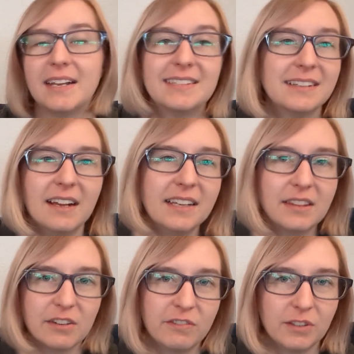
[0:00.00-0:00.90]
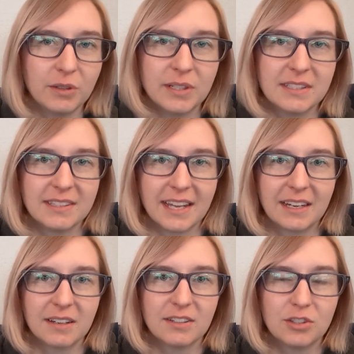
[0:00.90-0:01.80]
it's not like the flu is
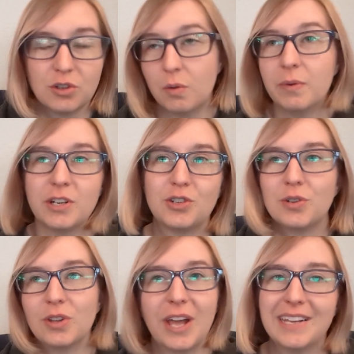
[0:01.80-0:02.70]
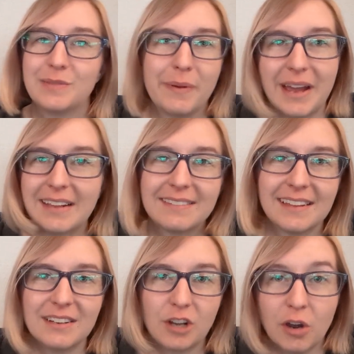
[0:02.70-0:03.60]
like so much less bad
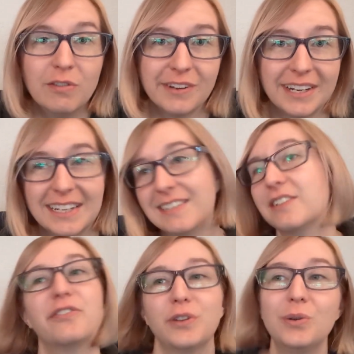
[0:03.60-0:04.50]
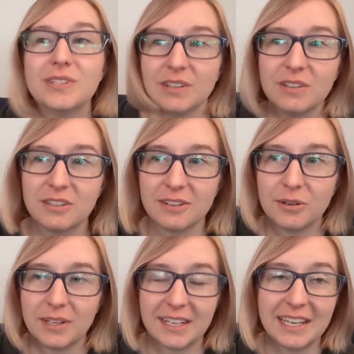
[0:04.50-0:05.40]
than COVID is. The flu is
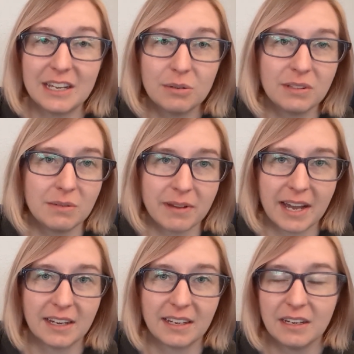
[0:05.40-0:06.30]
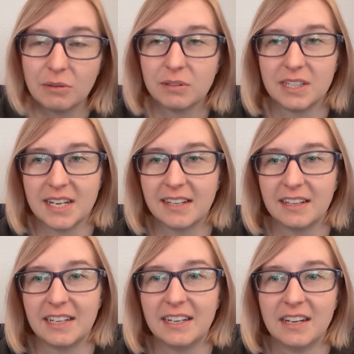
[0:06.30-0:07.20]
also like equally bad and equally
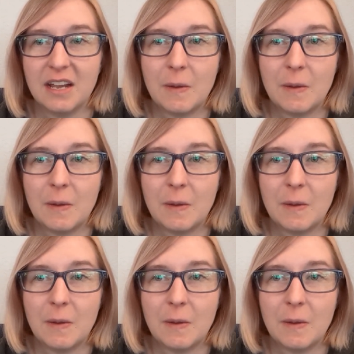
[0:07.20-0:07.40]
deadly.